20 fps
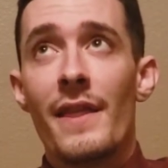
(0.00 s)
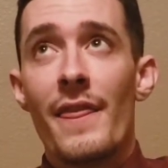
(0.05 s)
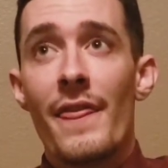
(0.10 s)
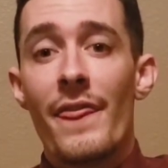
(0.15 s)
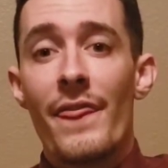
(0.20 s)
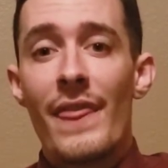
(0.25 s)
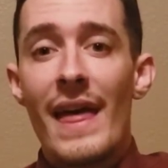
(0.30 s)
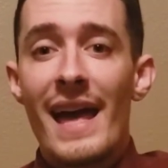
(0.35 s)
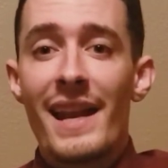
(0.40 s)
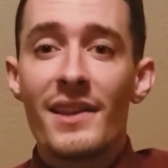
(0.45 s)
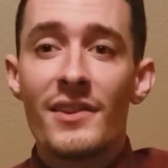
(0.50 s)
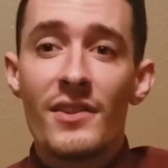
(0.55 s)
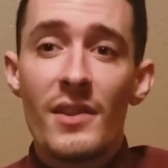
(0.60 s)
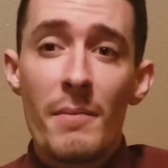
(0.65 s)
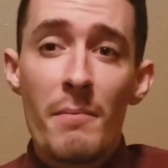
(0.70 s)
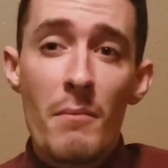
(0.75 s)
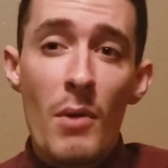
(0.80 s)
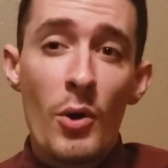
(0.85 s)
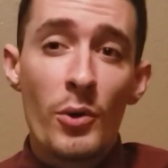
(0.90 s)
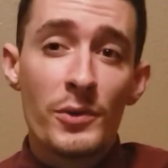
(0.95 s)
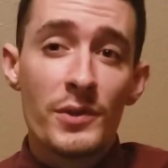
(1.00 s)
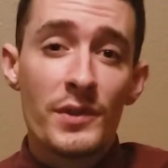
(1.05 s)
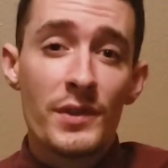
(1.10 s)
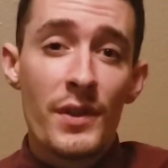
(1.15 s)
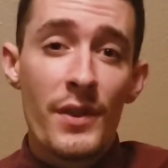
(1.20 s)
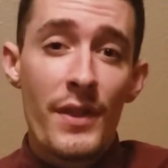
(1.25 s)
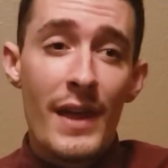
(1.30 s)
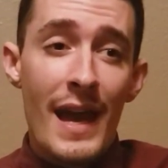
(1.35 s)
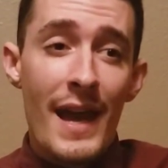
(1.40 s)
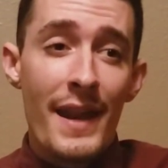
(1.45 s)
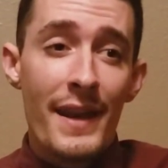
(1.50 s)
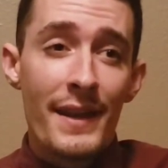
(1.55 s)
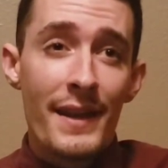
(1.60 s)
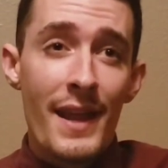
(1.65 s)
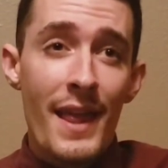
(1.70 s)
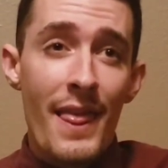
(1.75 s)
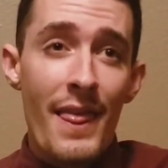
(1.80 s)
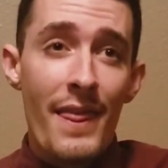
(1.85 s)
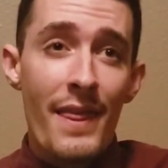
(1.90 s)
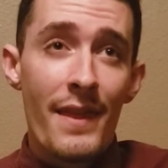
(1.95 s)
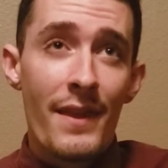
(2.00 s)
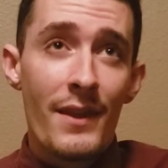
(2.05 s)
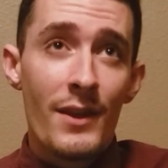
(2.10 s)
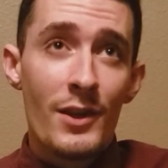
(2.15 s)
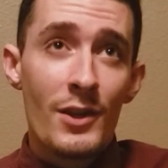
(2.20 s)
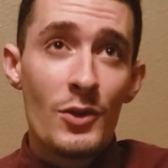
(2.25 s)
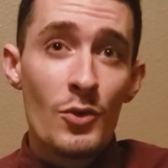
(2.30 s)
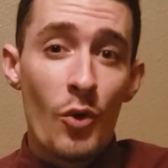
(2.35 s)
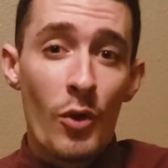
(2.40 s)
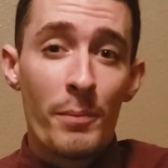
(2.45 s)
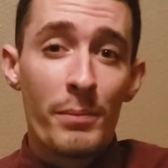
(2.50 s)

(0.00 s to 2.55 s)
That is the most that your